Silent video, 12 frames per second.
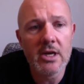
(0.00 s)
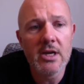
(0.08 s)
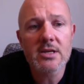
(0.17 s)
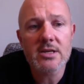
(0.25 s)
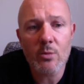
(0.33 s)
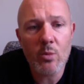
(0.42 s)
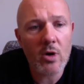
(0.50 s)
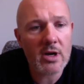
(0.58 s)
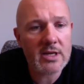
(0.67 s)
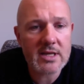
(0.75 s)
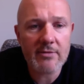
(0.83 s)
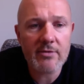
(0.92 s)
So one
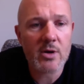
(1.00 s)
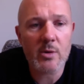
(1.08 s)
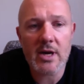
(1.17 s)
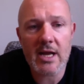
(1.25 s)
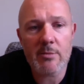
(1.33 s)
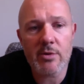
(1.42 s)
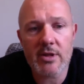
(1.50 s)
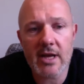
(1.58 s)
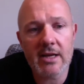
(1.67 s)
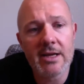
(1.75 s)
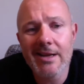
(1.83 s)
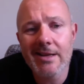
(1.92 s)
is they've got to enable that.
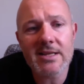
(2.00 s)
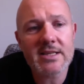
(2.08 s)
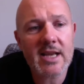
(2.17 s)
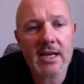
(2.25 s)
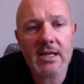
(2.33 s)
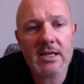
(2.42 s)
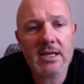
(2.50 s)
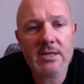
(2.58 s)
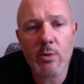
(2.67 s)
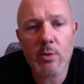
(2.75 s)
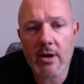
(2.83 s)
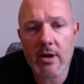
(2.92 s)
The second is
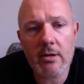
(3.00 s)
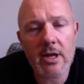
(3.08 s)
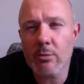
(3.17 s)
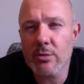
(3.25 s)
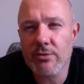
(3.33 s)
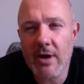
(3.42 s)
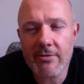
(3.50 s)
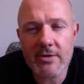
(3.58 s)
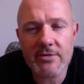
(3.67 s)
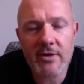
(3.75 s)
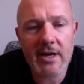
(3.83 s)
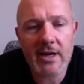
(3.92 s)
where it was referenced
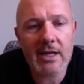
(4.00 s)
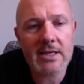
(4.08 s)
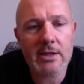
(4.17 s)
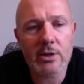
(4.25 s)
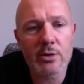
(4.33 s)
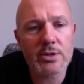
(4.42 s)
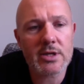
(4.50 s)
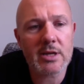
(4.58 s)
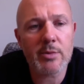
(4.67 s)
very loosely,